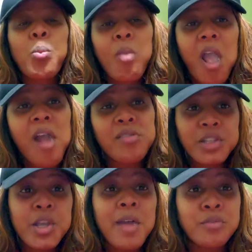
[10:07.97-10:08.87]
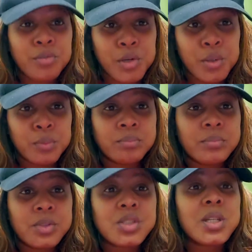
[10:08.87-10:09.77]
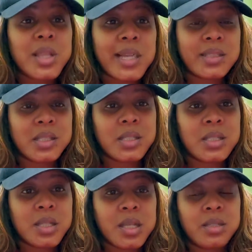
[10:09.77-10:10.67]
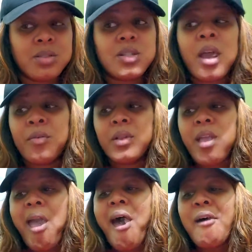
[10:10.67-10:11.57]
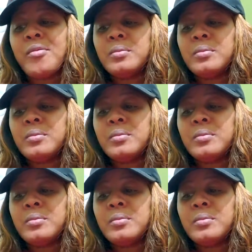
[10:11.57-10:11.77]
I really have grown to like these things. I really have.